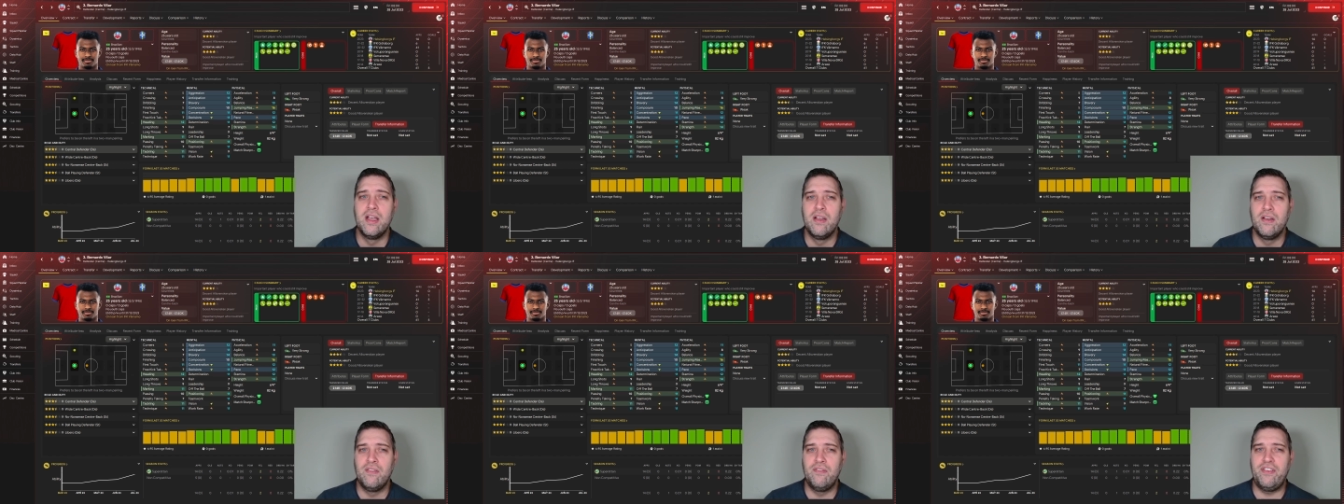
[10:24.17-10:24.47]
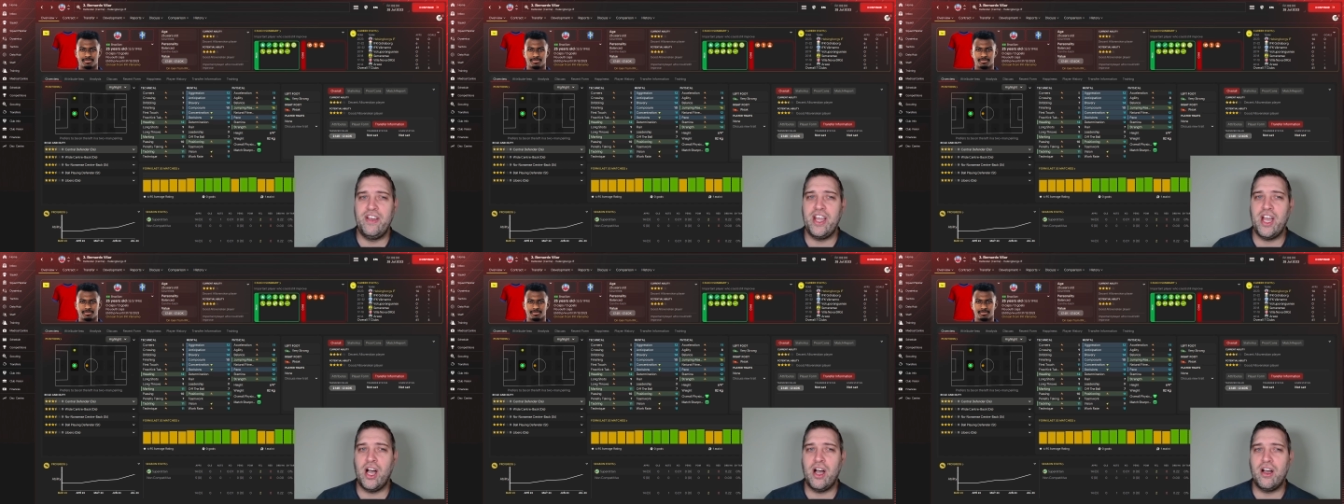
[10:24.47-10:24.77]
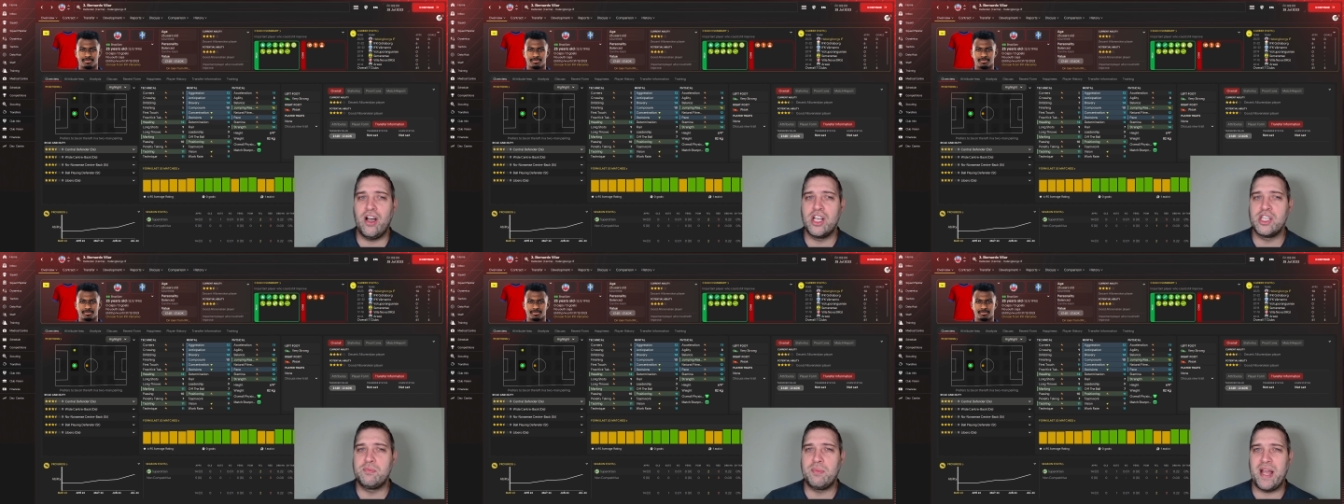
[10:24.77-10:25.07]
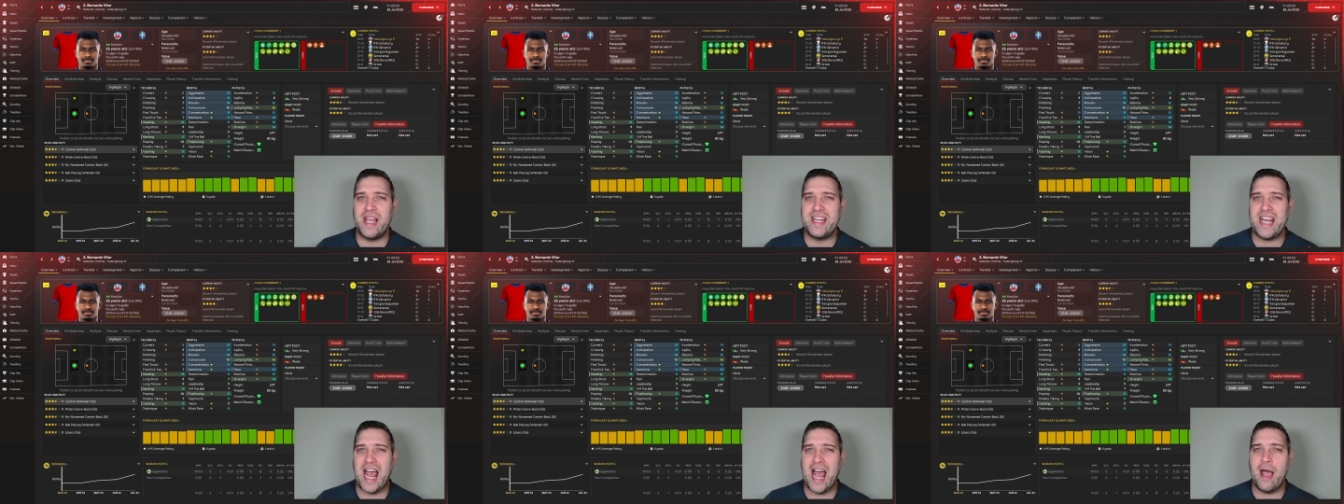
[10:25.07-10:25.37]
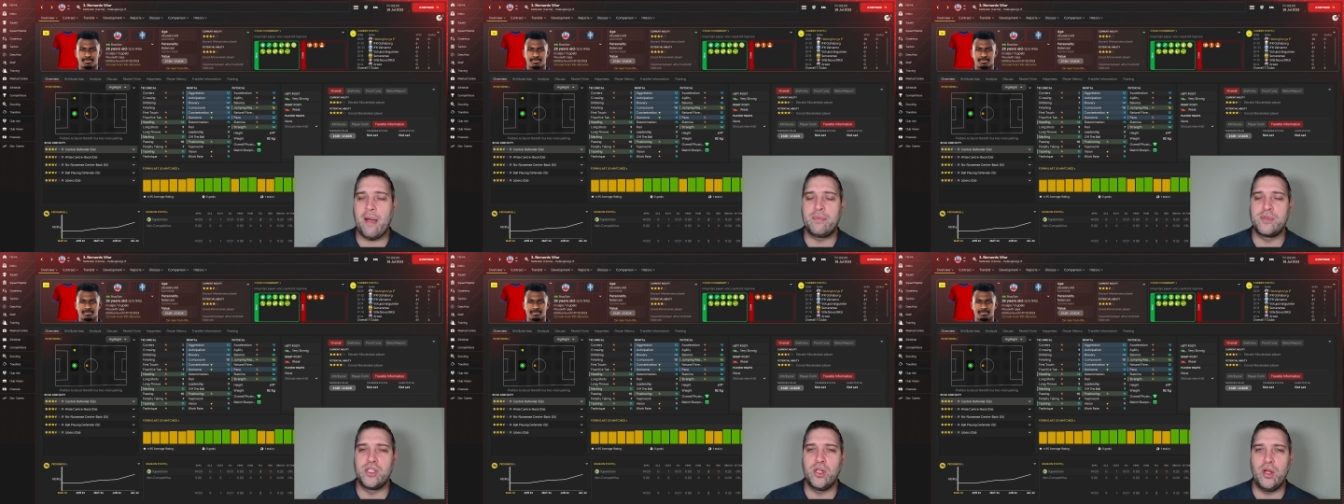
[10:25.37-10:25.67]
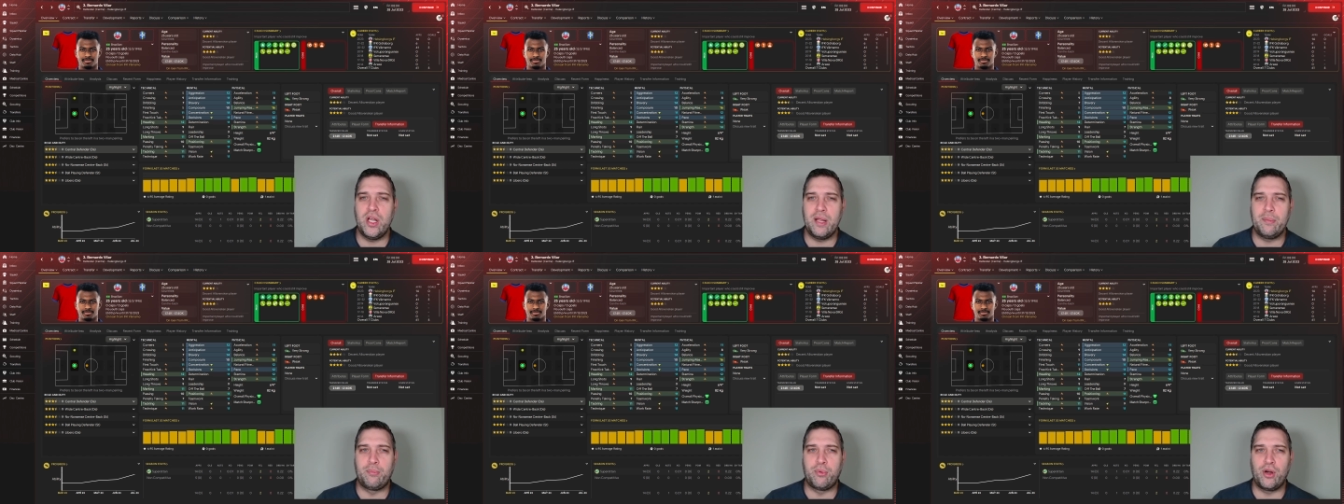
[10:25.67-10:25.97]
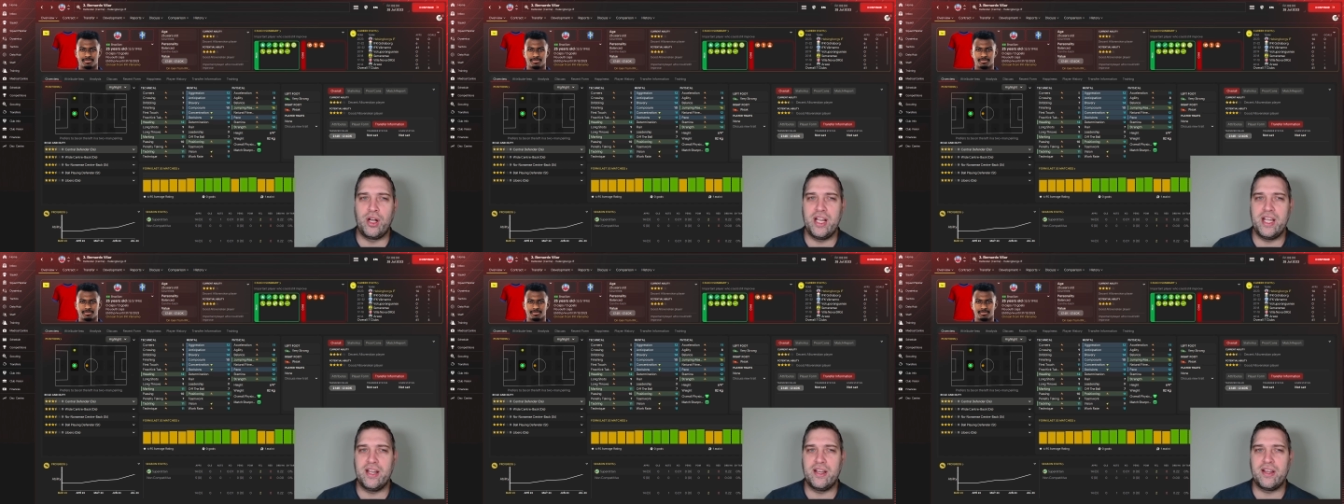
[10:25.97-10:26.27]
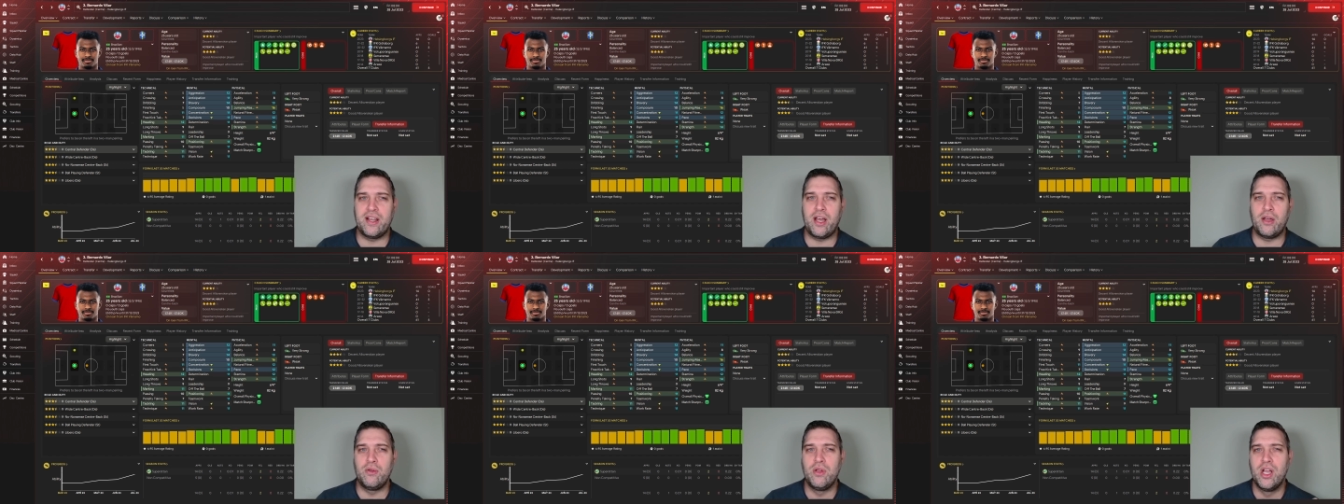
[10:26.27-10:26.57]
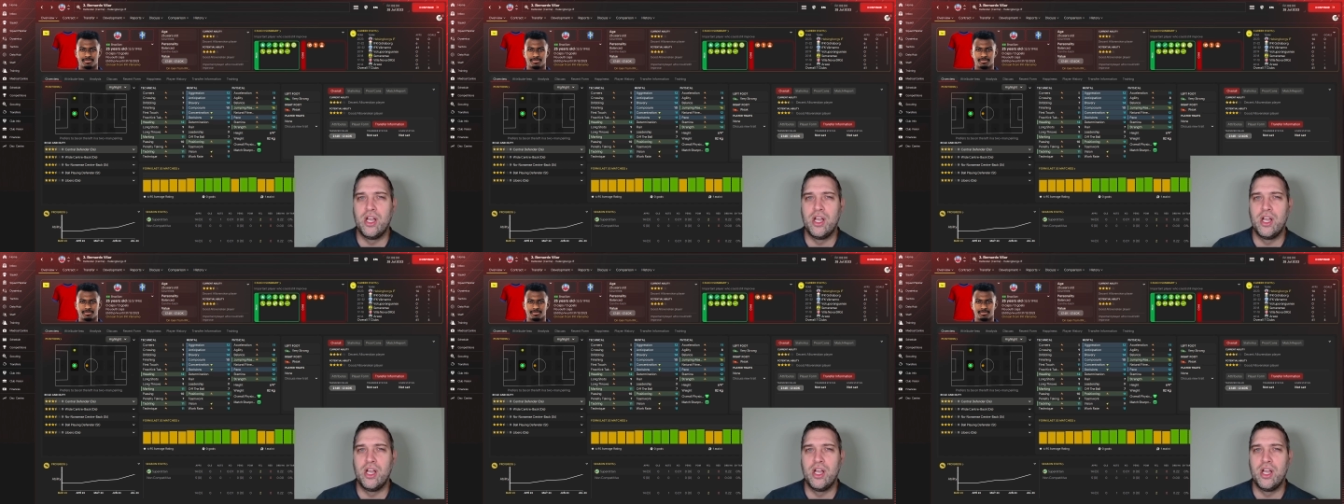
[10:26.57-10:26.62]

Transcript: Villa has played absolutely brilliant though.